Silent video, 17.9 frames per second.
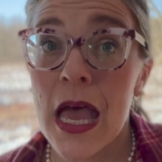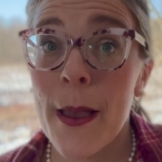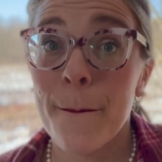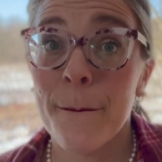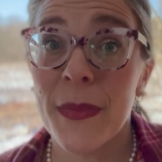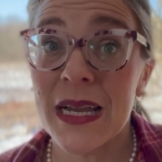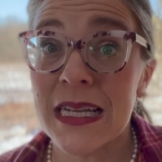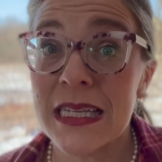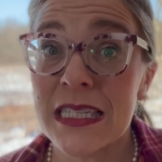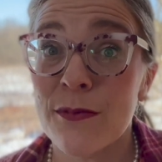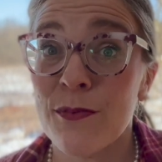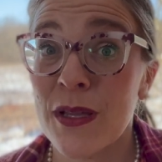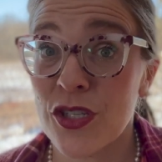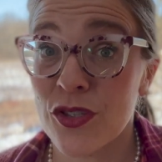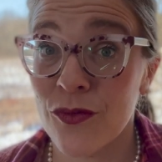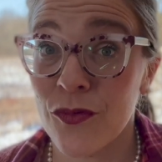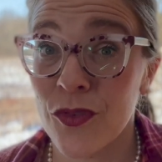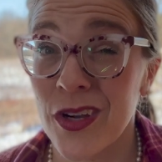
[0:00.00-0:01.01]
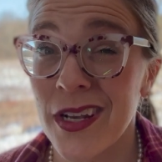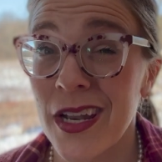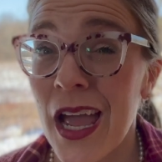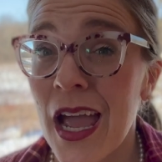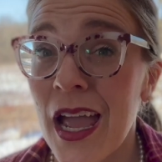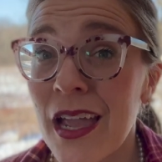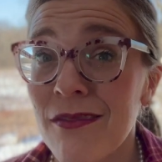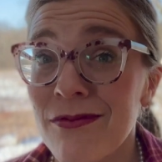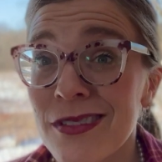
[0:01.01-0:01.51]
my special friend.
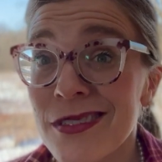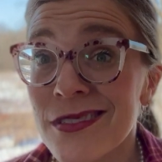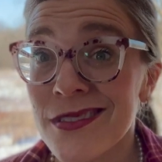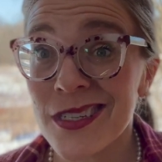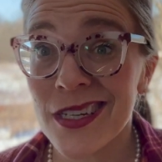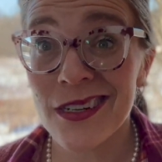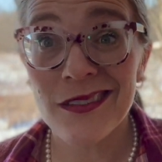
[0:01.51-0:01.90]
I've just done